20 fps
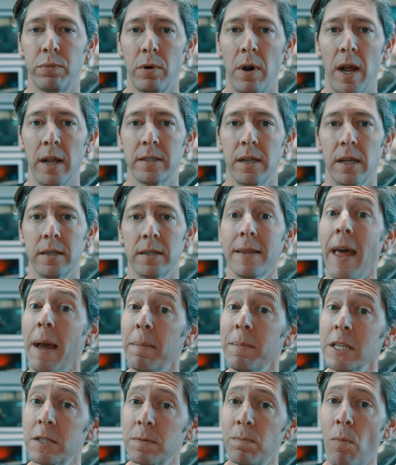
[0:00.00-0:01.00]
process, and
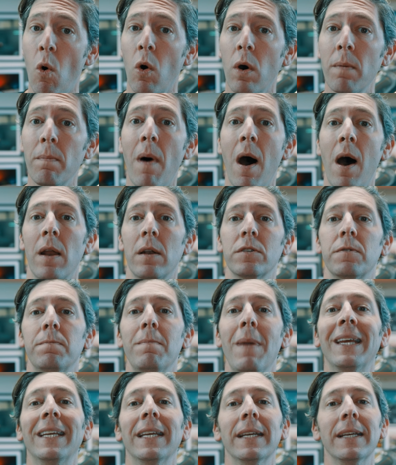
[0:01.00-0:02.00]
that means more models
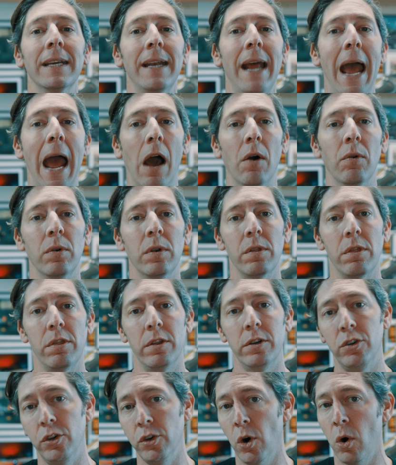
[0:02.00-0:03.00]
making it out
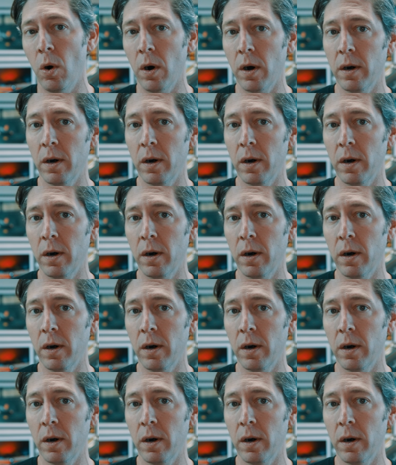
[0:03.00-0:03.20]
the door.